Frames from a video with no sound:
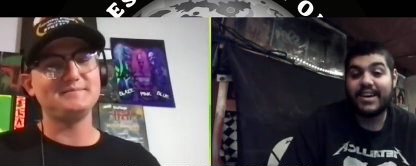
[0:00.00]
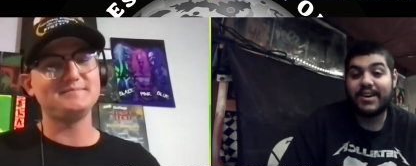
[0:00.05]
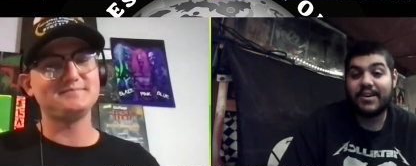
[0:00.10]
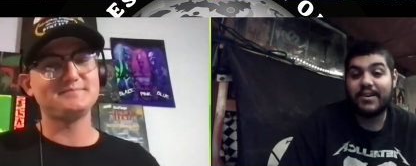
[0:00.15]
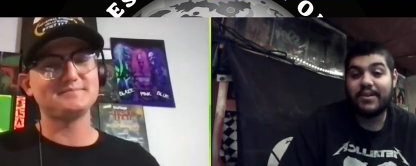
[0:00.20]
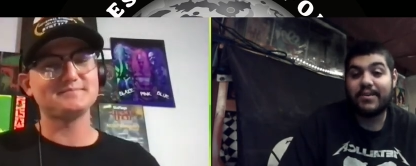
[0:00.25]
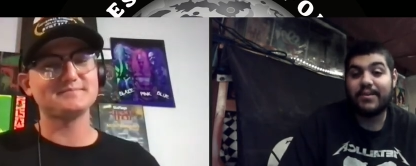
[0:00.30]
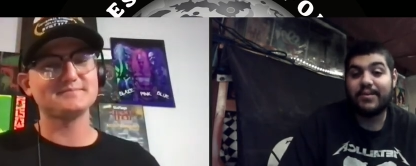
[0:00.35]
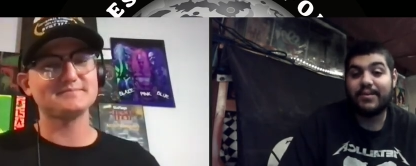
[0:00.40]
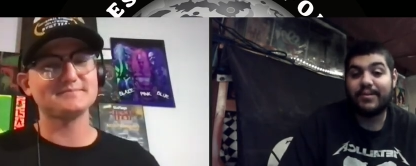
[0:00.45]
Speaker 1: I
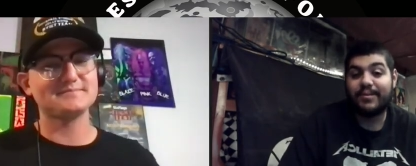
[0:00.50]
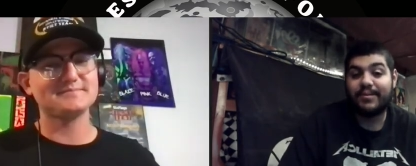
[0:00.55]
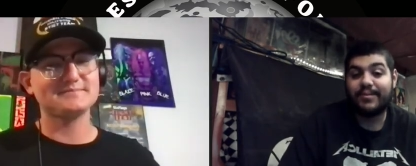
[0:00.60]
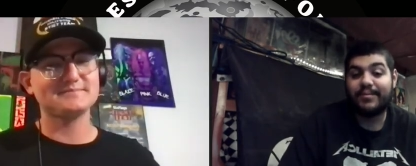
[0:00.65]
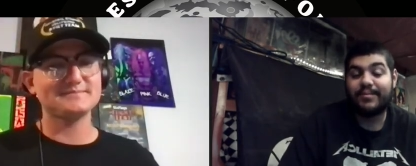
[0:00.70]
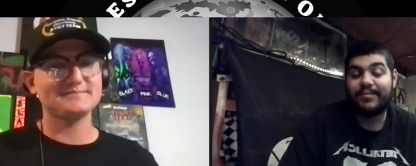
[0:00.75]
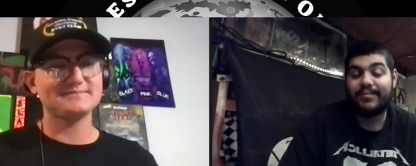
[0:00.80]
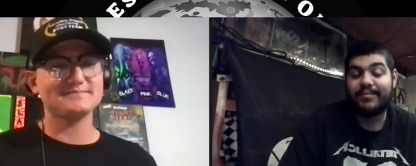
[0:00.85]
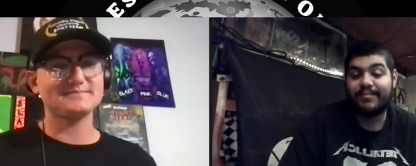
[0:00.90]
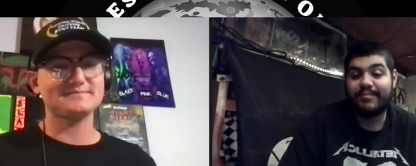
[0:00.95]

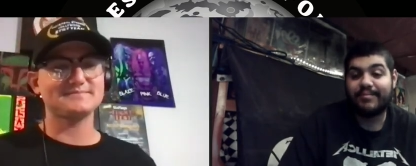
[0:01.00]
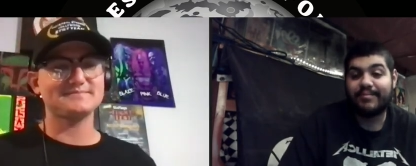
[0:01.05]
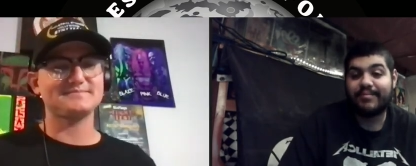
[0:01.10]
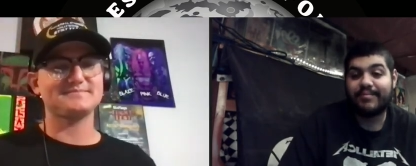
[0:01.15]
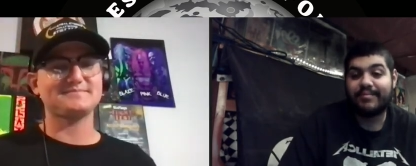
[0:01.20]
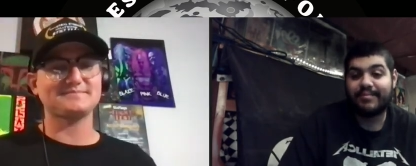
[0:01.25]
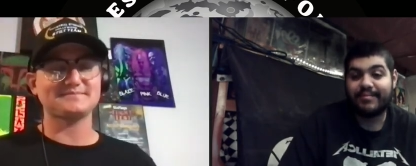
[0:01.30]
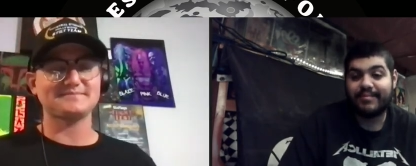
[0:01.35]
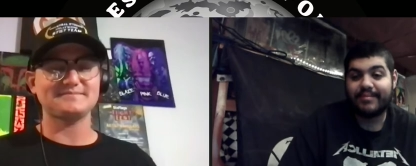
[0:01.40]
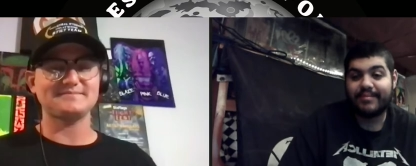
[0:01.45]
know.
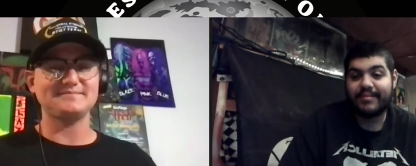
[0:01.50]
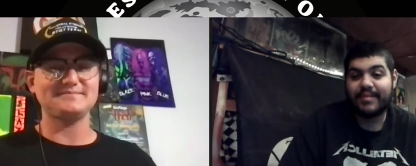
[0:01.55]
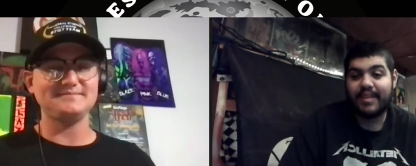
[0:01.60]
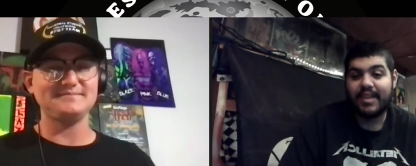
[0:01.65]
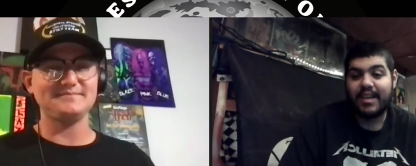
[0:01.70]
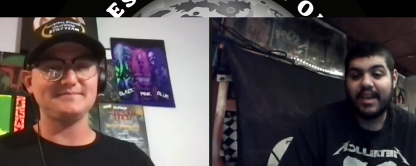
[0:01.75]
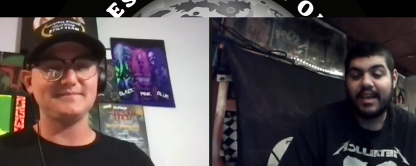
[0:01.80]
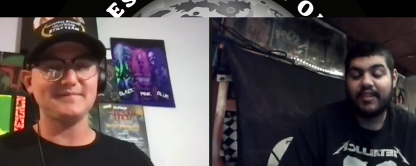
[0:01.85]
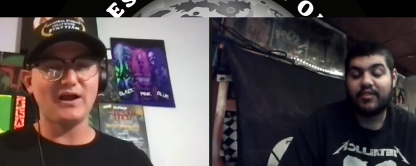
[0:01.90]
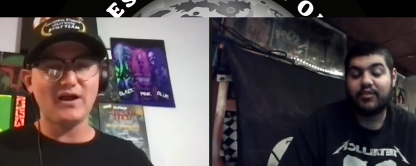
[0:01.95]

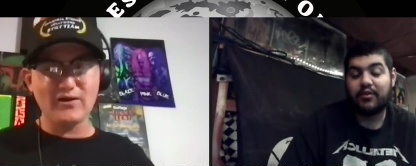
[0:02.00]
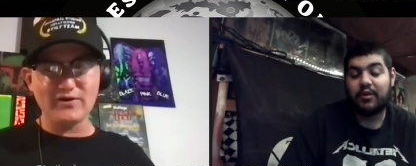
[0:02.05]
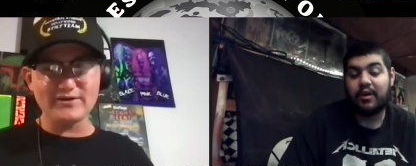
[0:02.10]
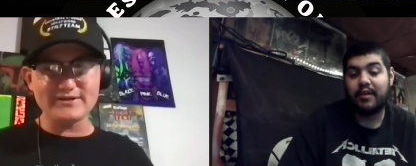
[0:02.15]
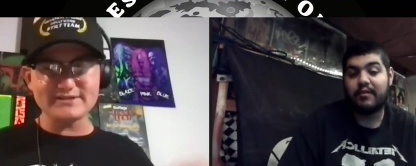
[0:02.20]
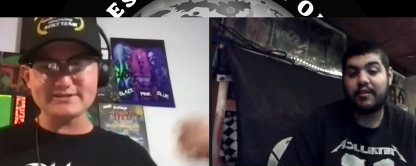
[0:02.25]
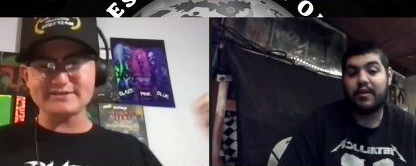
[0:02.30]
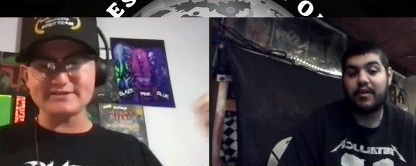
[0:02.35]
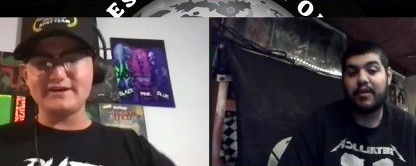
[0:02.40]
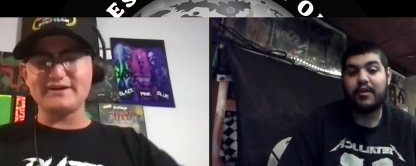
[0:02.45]

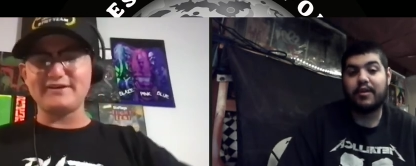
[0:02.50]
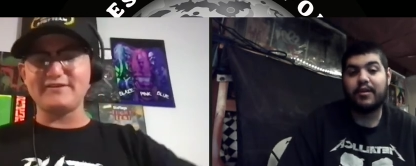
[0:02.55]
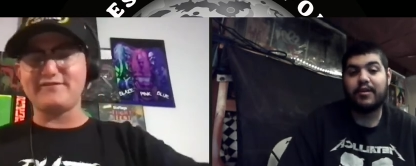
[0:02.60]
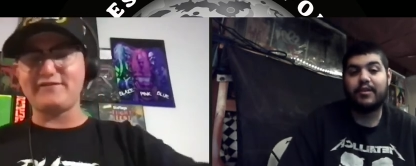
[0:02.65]
Oh, this so is I've a